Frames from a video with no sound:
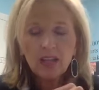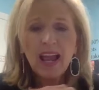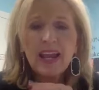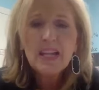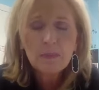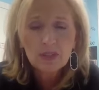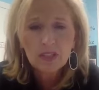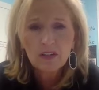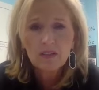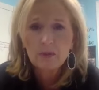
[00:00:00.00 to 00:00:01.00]

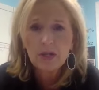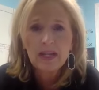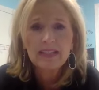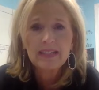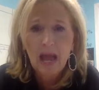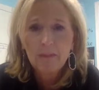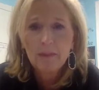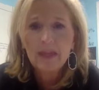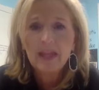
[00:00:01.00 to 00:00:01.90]
80% of the bookings happen